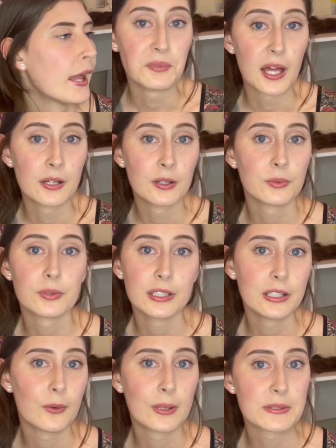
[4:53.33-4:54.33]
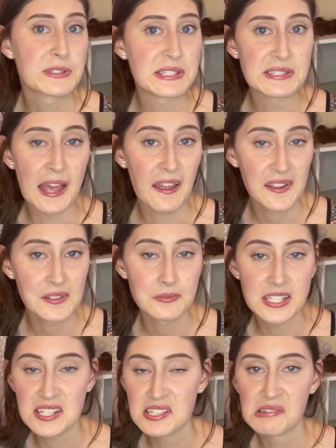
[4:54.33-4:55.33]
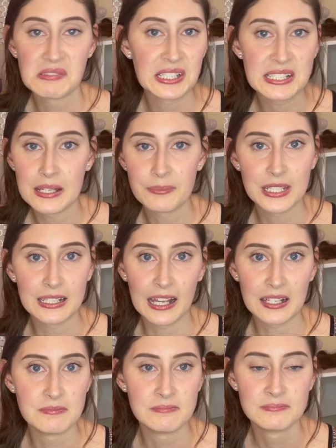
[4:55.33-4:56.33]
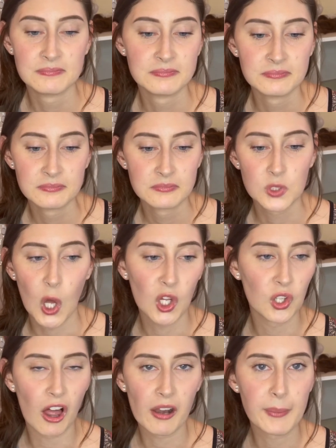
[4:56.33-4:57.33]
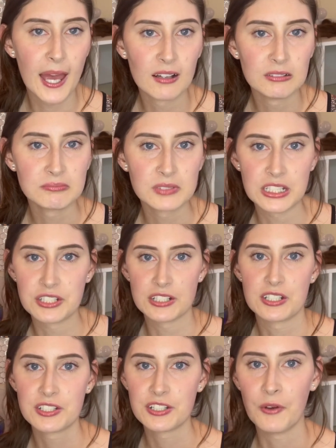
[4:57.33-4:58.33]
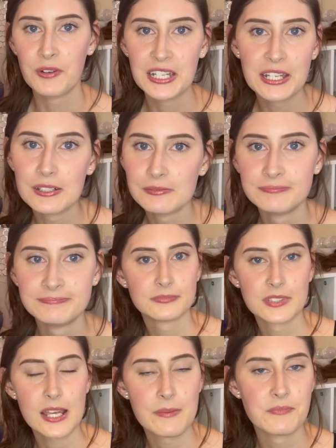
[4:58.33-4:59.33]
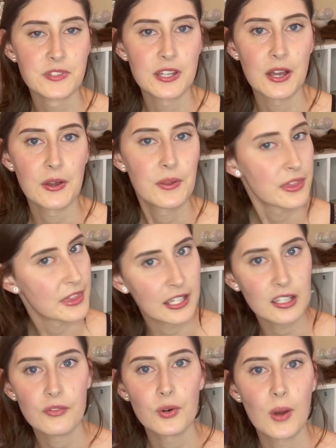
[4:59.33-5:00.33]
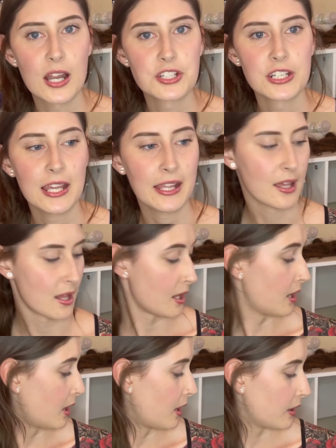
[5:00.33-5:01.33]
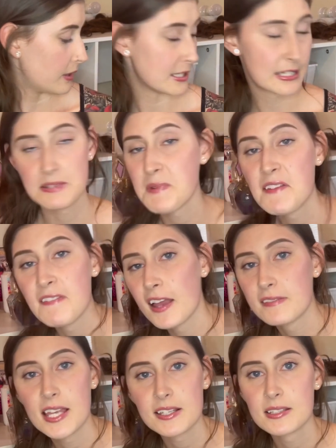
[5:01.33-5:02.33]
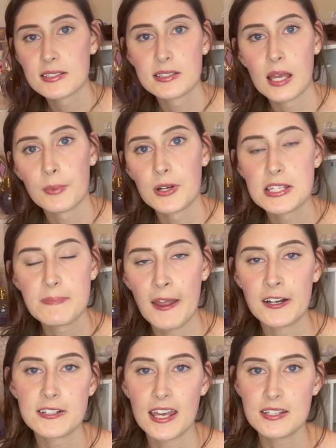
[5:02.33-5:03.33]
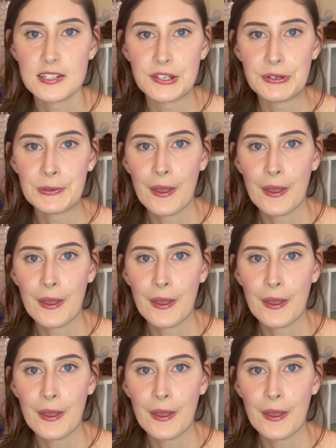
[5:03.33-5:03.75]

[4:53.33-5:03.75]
I don't really know what else to say. This isn't really something I can talk a lot about. is just showing you. Yeah, so thank y'all for watching. This is my five seconds of summer inspired tattoo,